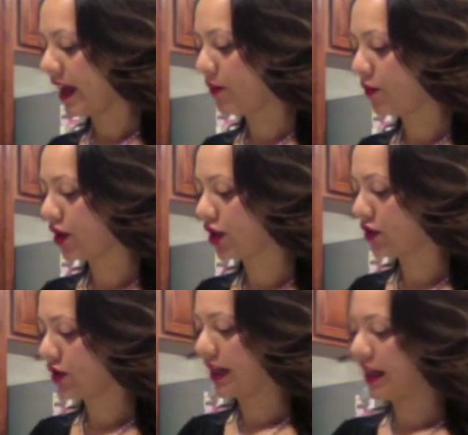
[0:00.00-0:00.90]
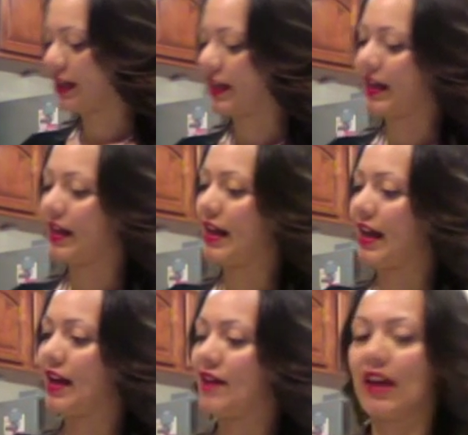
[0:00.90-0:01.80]
we're gonna go ahead and
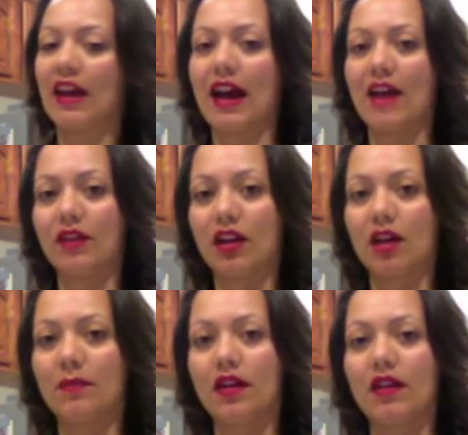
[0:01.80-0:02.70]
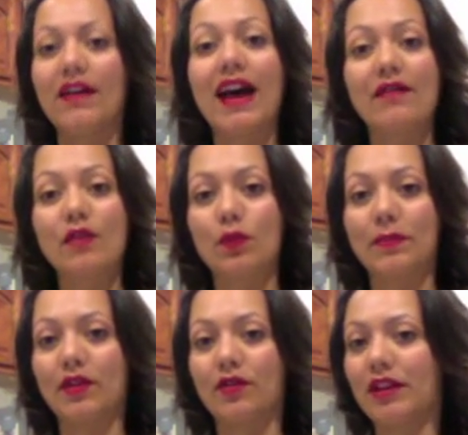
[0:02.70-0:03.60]
have a 1/2 cup of heavy
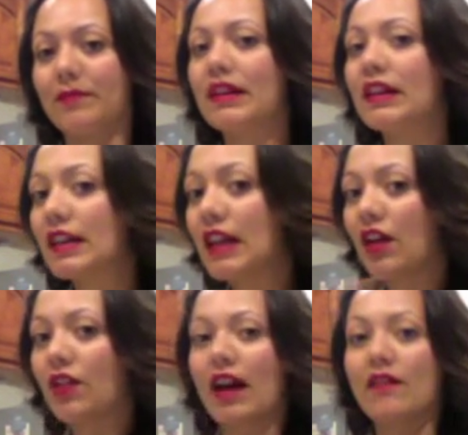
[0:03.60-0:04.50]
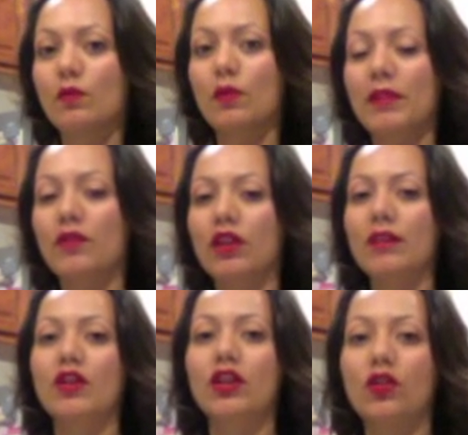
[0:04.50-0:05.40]
whipping cream. Now the heavy whipping
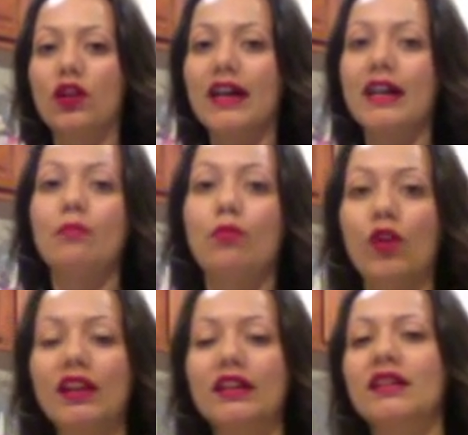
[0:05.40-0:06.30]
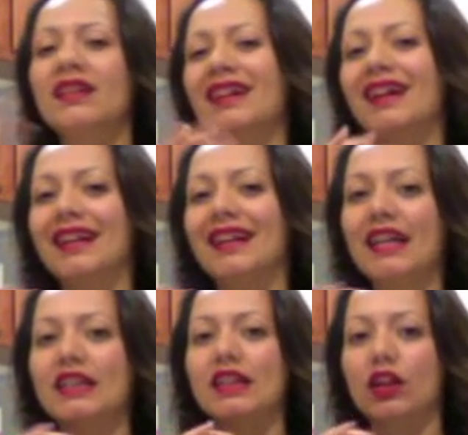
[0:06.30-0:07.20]
cream, you're gonna go ahead and boil it a
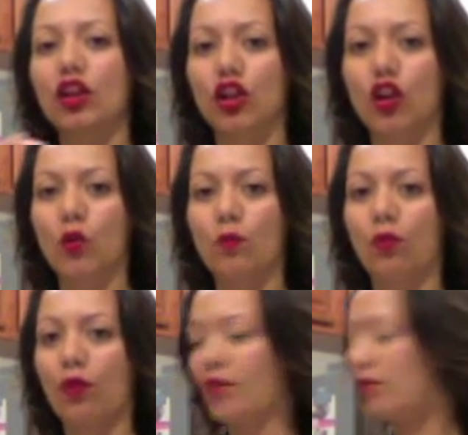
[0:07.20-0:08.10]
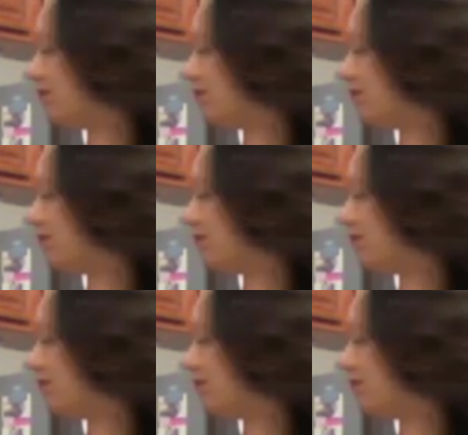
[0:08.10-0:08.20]
nice low boil,